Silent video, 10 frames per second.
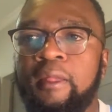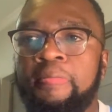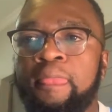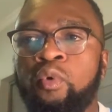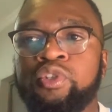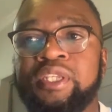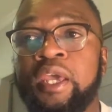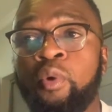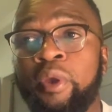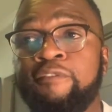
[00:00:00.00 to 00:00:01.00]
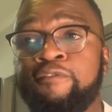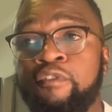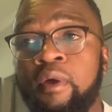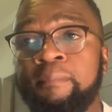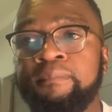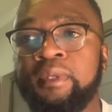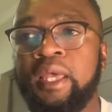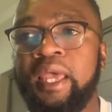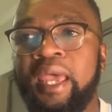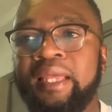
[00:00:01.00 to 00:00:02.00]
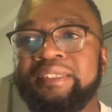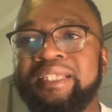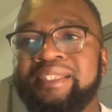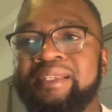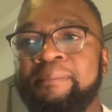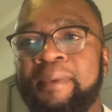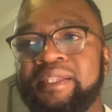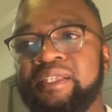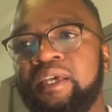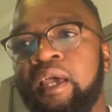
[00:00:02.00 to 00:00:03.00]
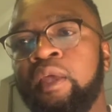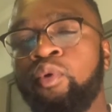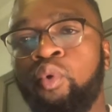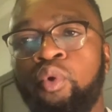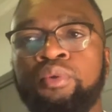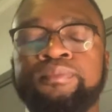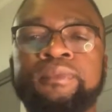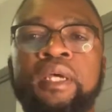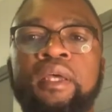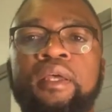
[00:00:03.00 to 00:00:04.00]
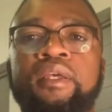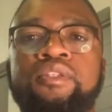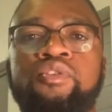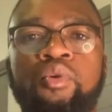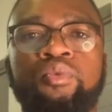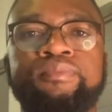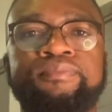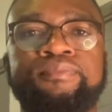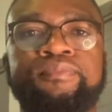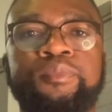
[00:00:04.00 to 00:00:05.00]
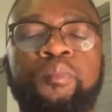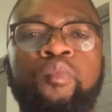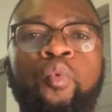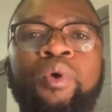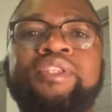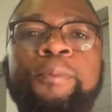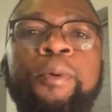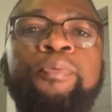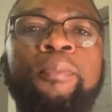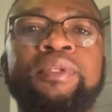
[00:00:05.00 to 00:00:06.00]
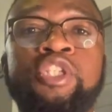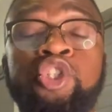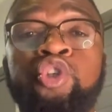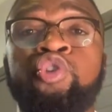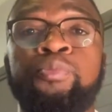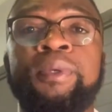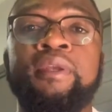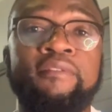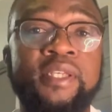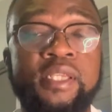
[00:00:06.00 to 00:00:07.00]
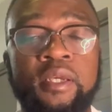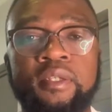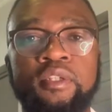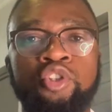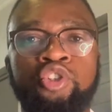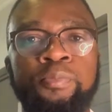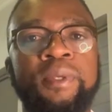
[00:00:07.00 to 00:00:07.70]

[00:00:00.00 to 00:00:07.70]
or stay away from, and does it matter at all? So, what type of property should you be investing in? You should be